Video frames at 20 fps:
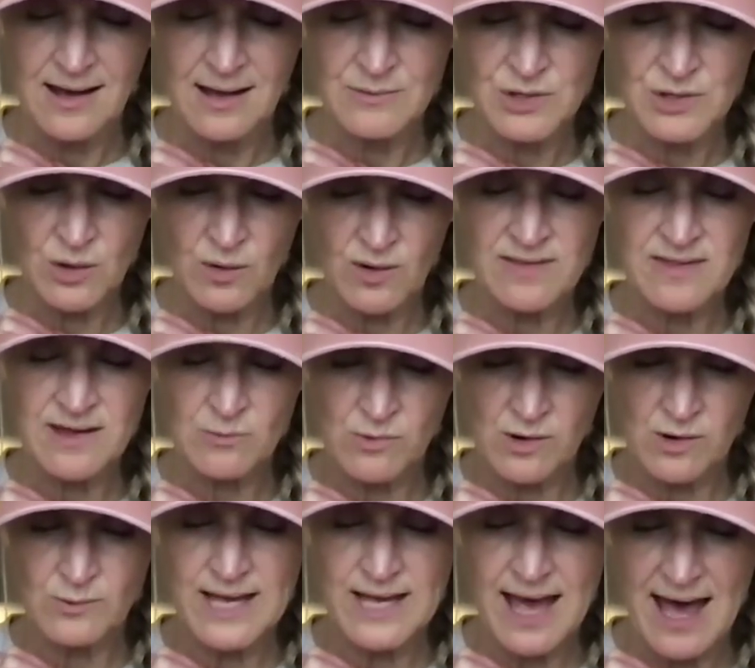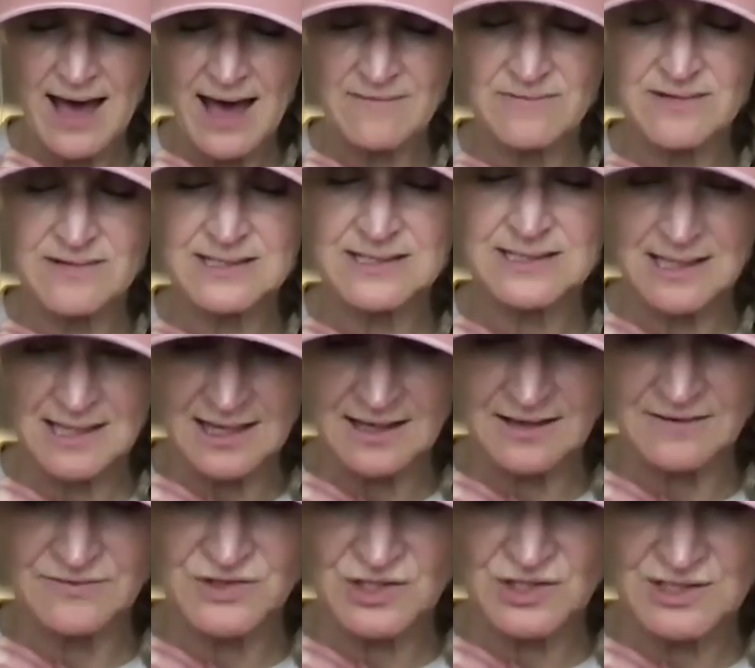knowing that what we have is a
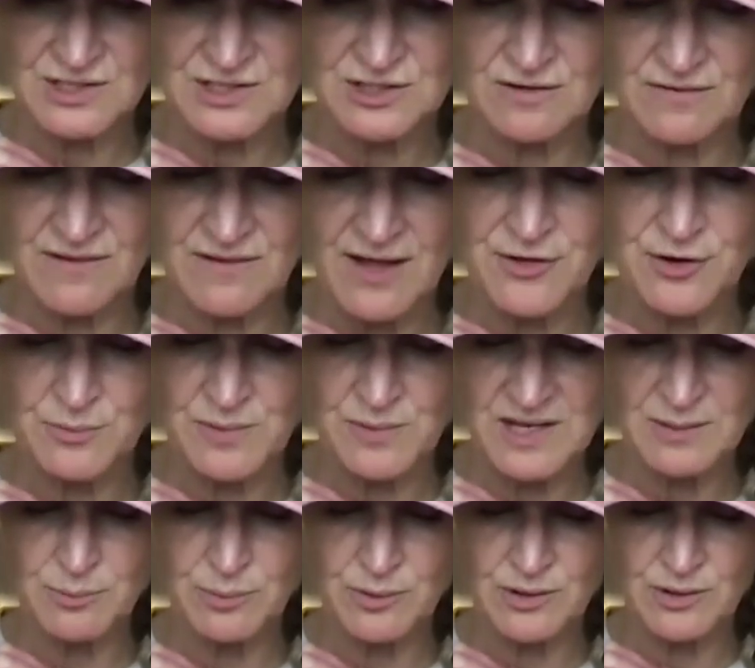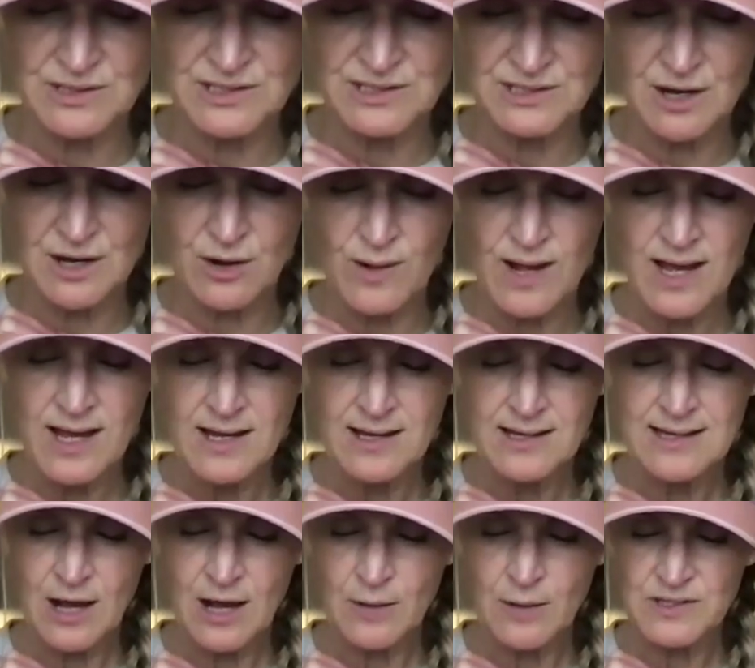gift to serve other people. So
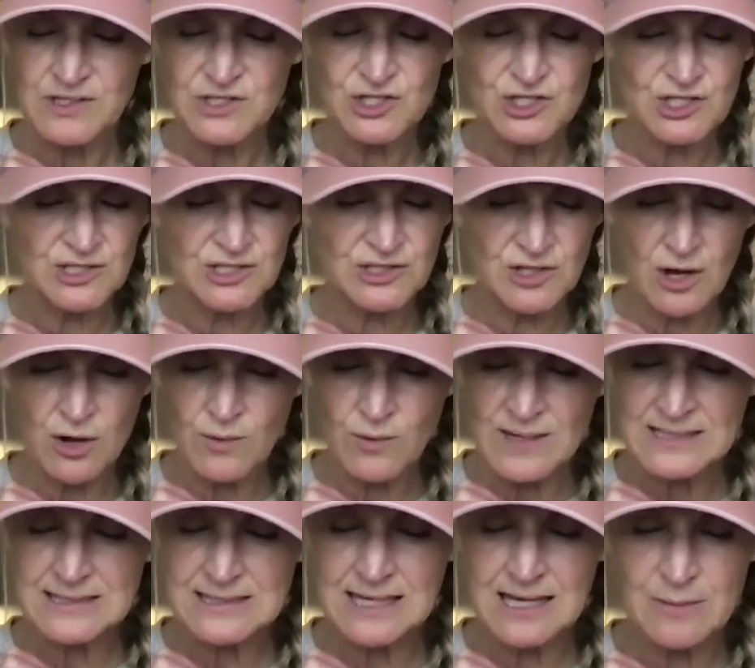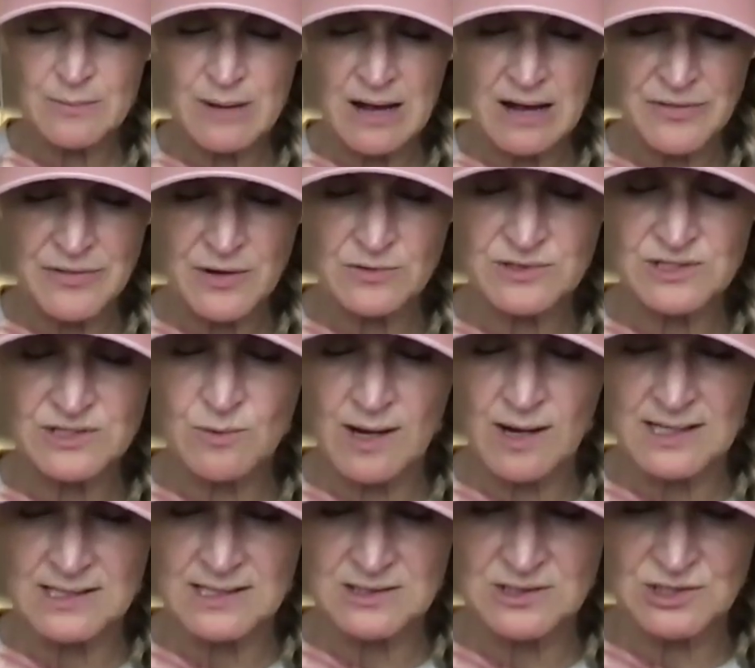help us to just always think about those you
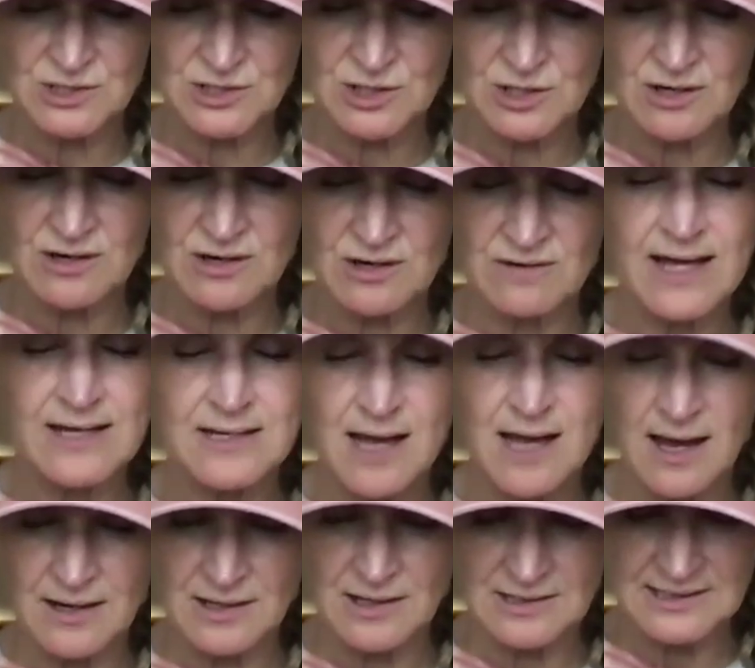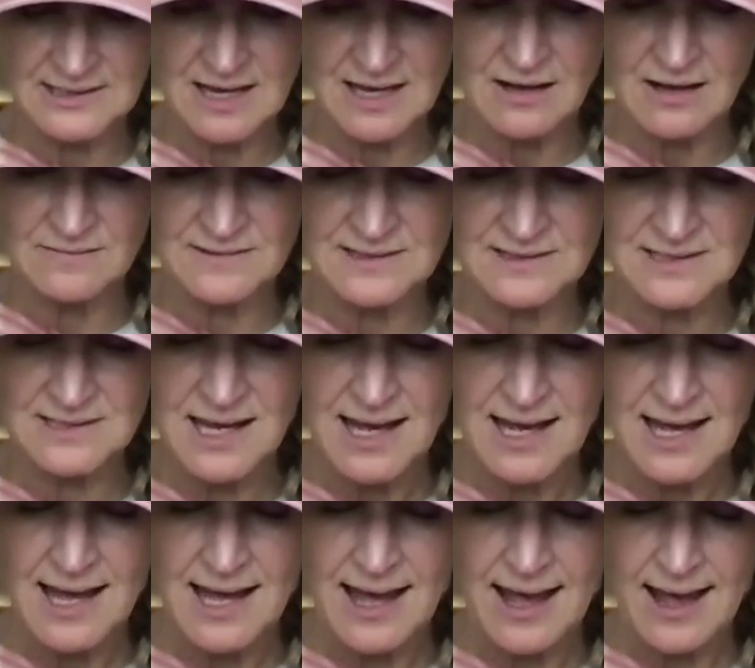want us to serve and not ourselves,
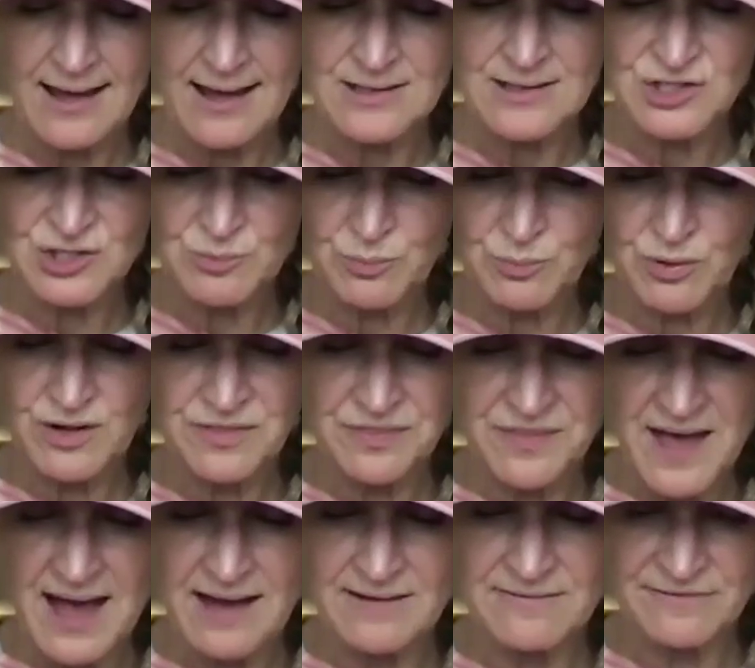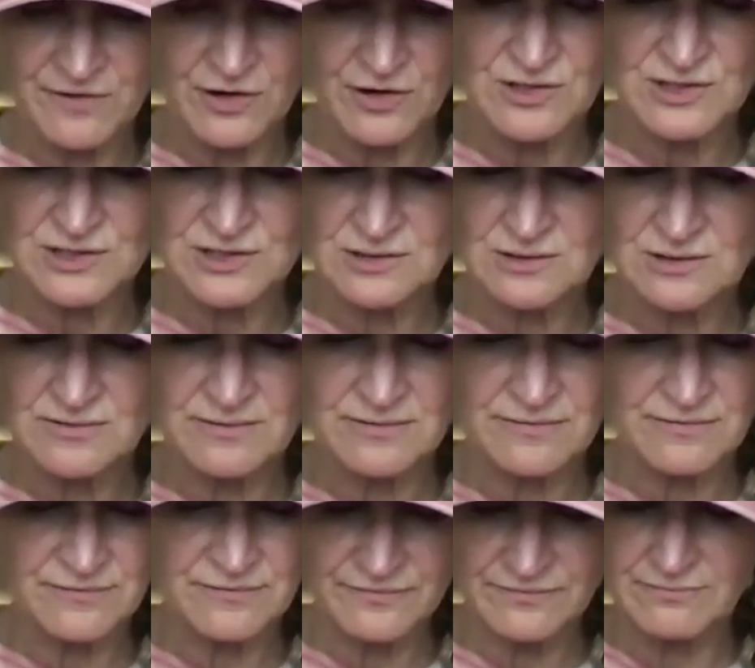and to put that first
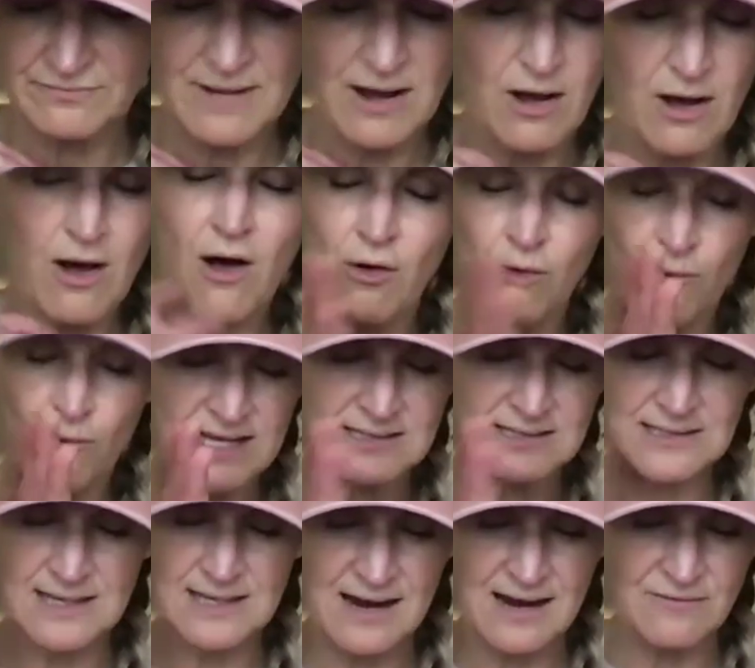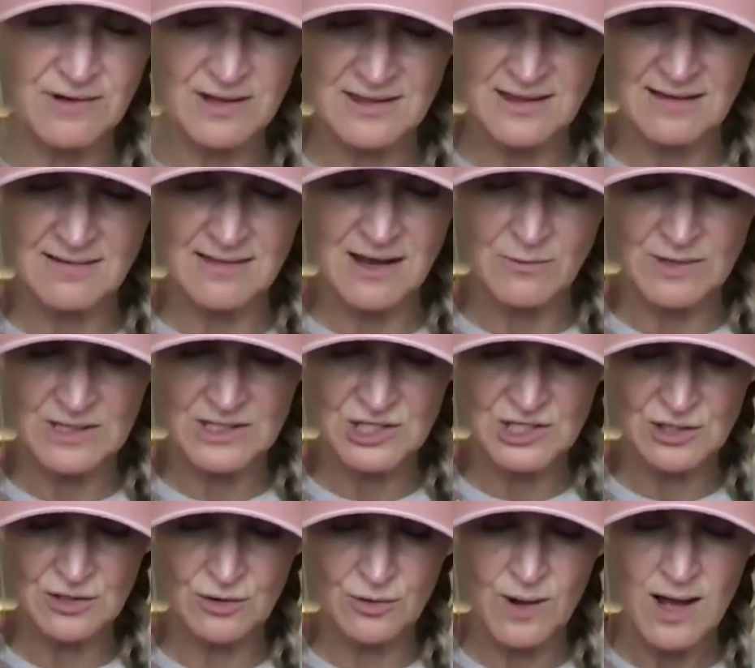always in everything that we
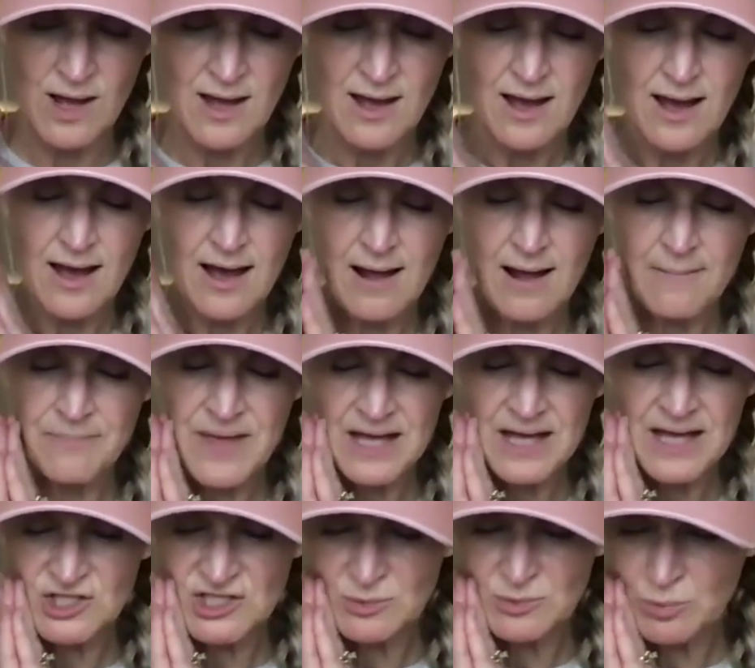do. I